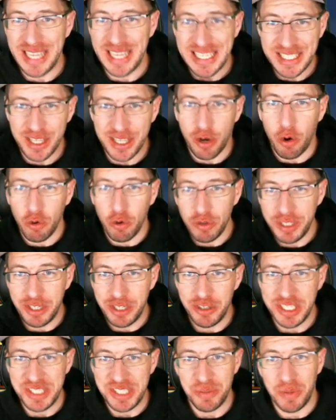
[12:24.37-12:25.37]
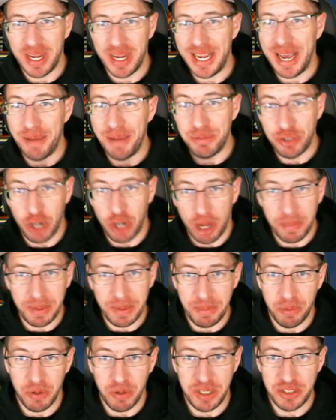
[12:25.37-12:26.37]
That's the only reason why I'm
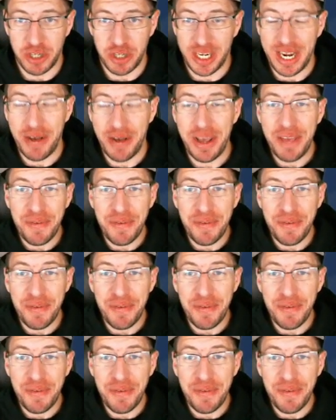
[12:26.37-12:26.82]
dropping points right now.